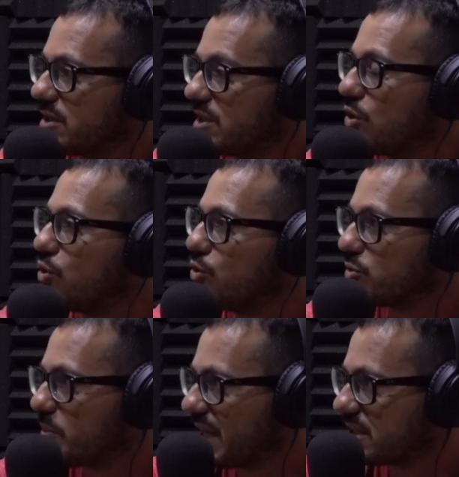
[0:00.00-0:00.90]
single-use
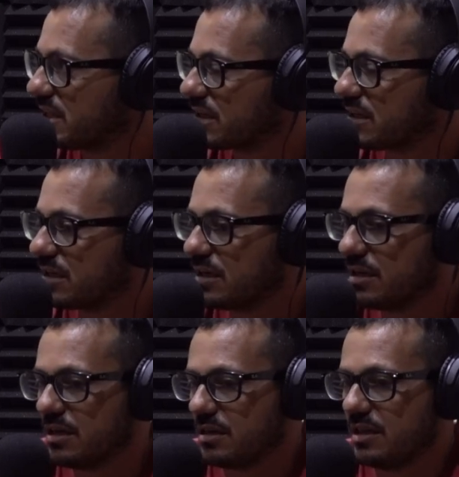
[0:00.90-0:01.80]
plastic.
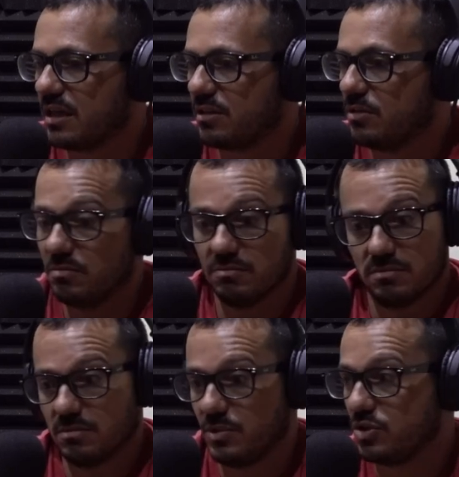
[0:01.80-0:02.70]
That yep.
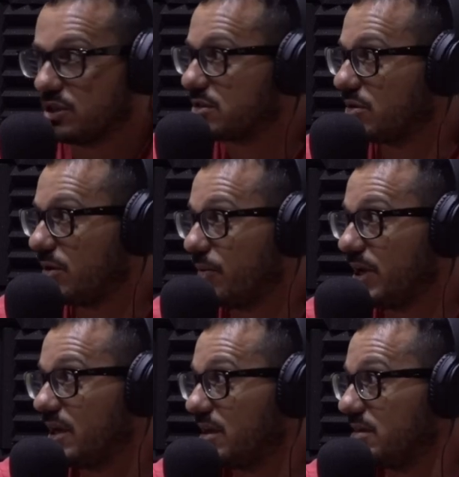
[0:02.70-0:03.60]
you just throw
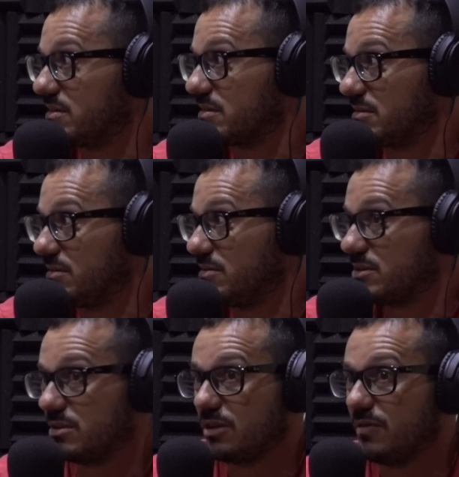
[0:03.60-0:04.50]
away and it's
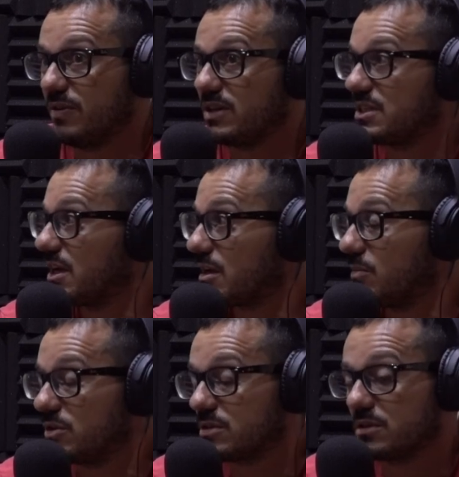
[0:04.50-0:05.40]
it's not even recyclable.